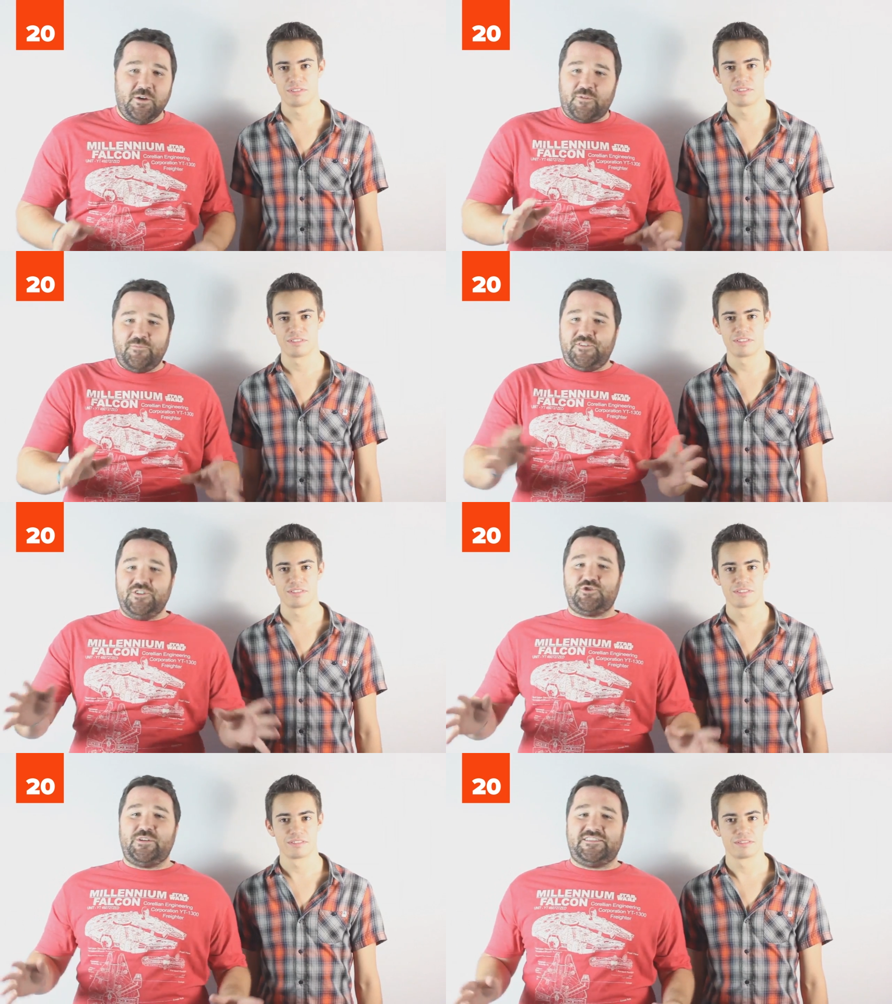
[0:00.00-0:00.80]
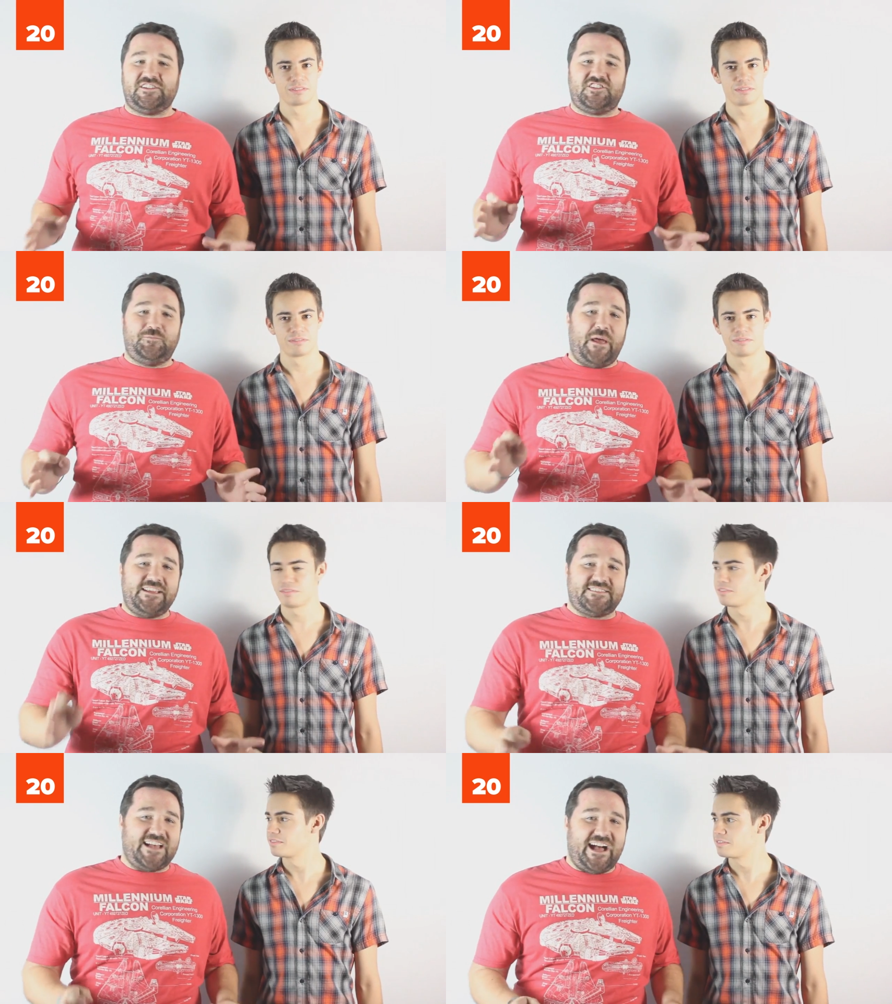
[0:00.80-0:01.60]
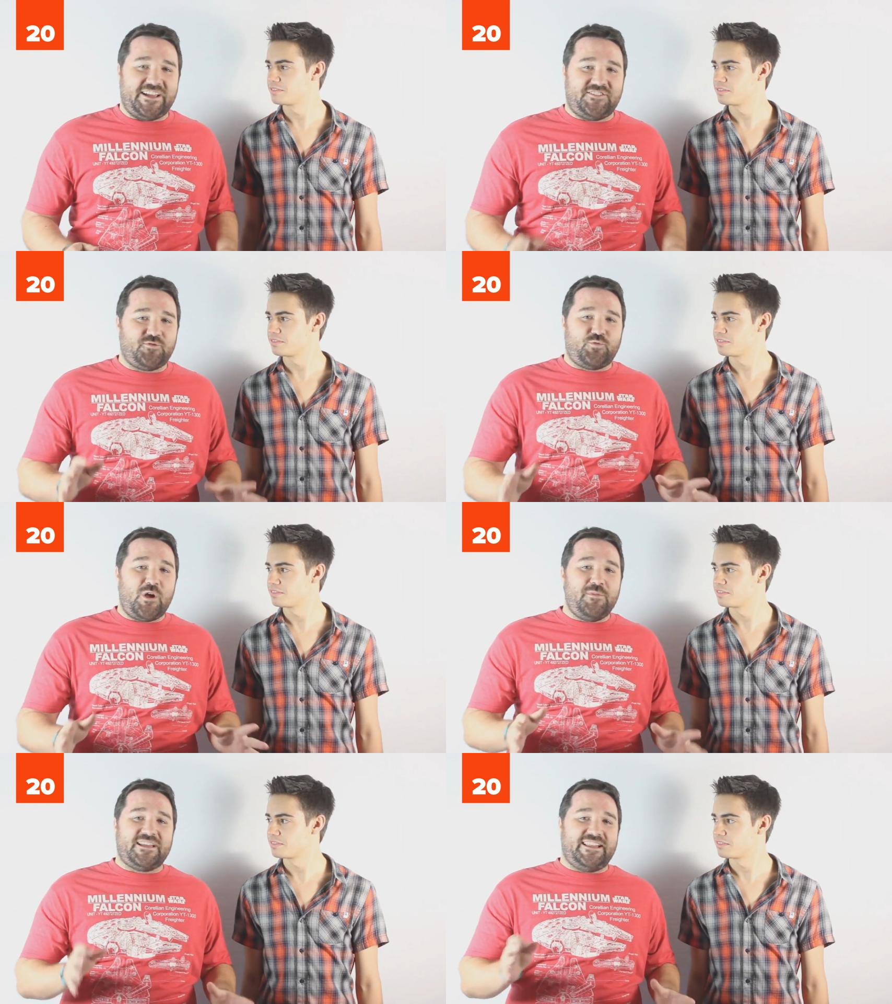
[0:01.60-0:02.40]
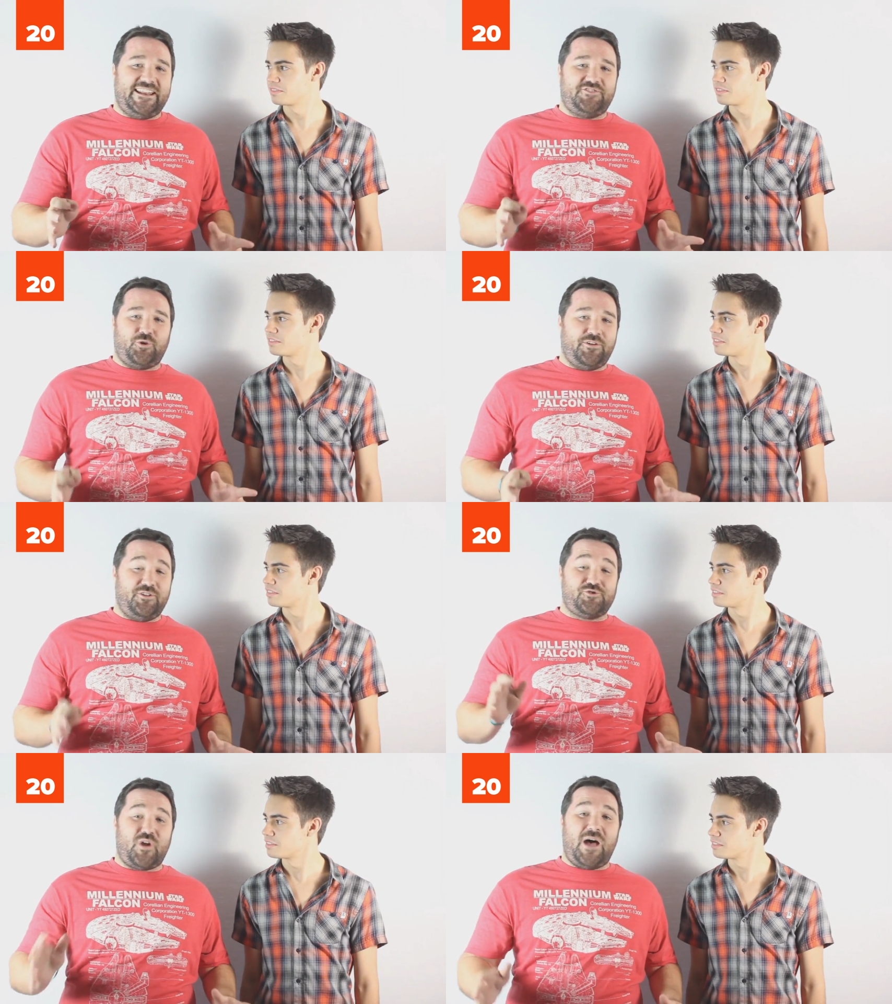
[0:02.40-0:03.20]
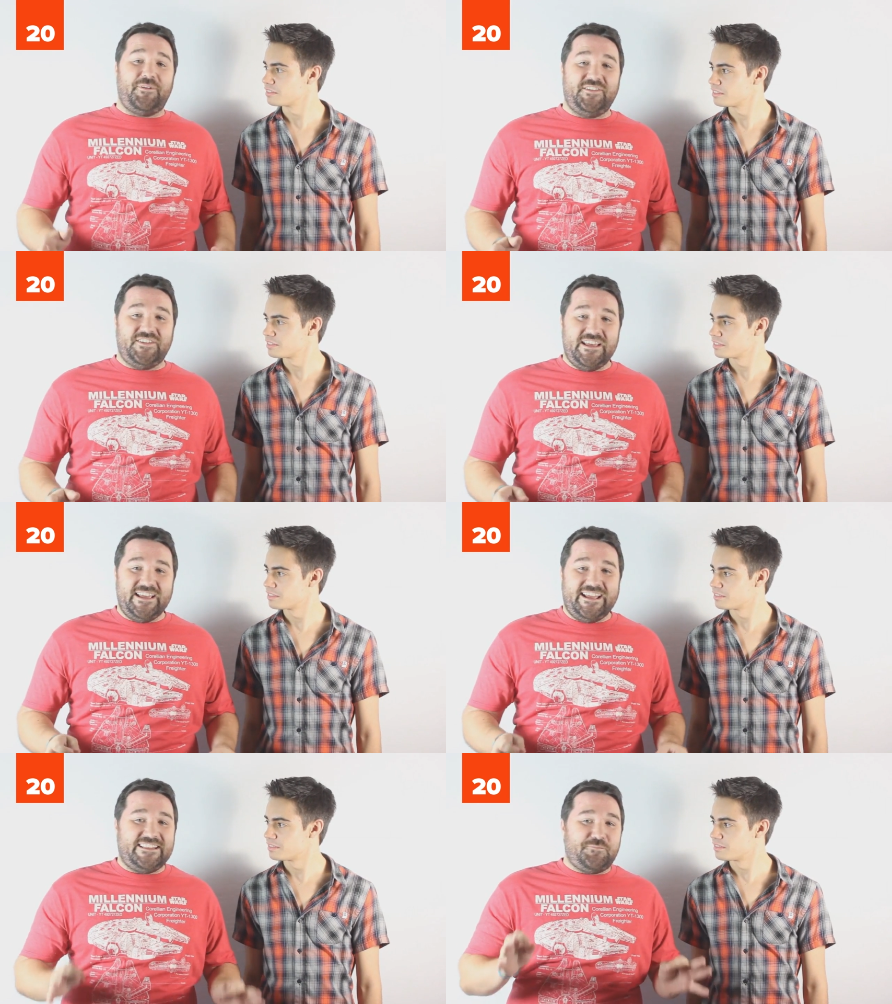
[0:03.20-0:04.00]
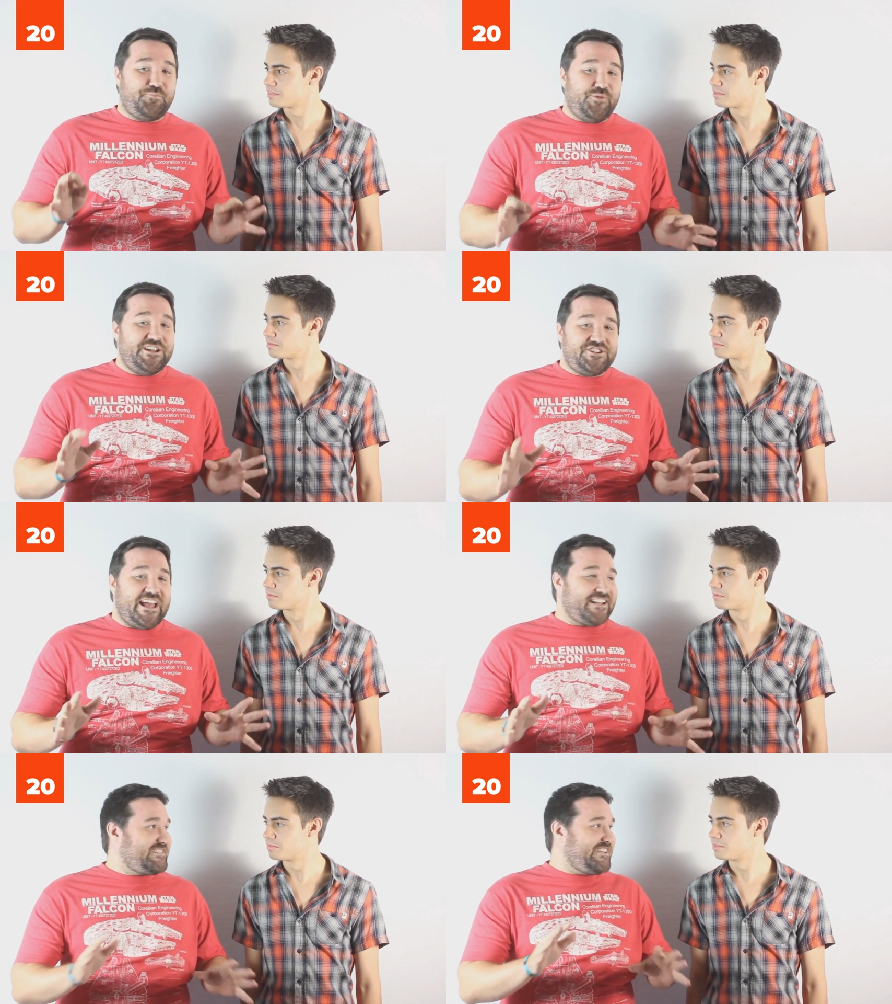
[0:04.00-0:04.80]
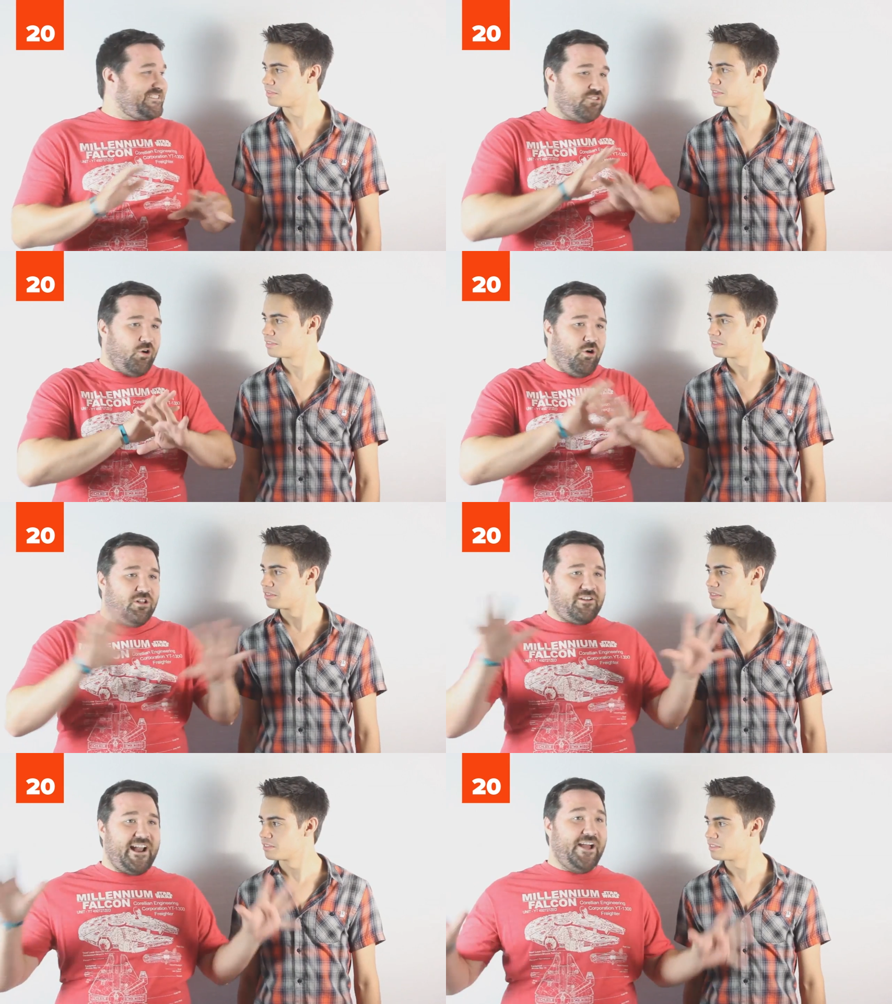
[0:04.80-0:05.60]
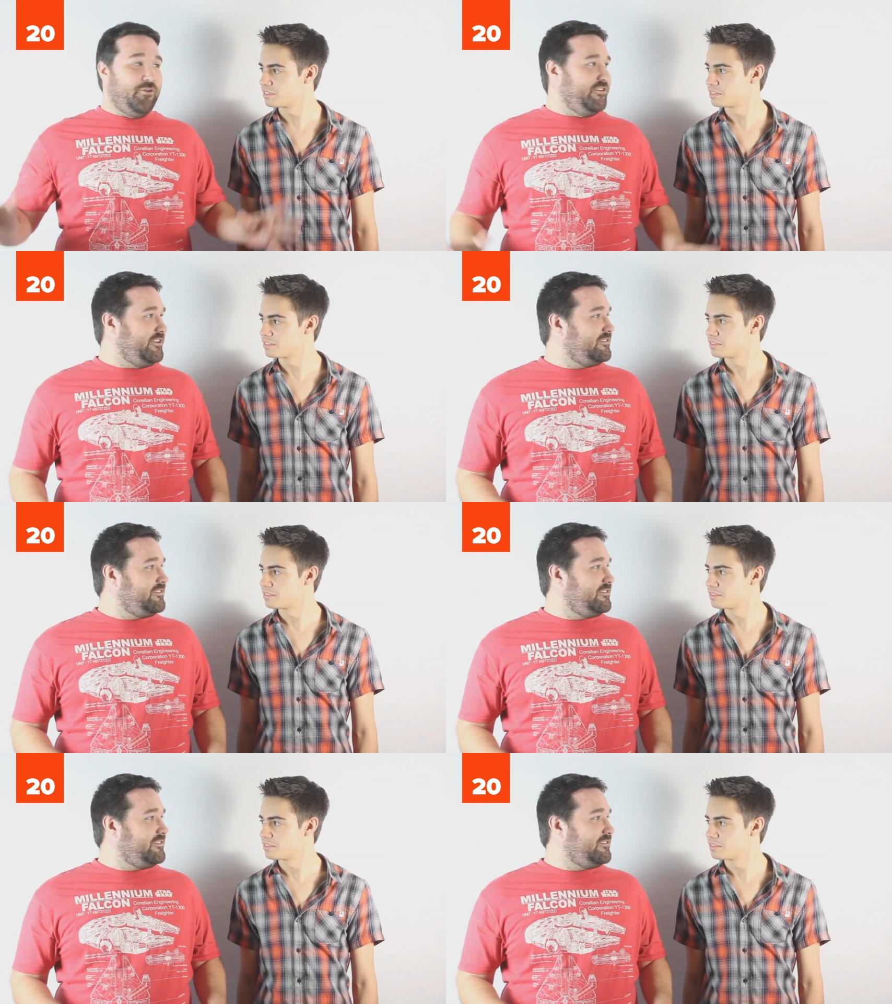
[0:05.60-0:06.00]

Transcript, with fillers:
Speaker 1: From futuristic space sagas to Roman gladiatorial dramas, it's British accents all around.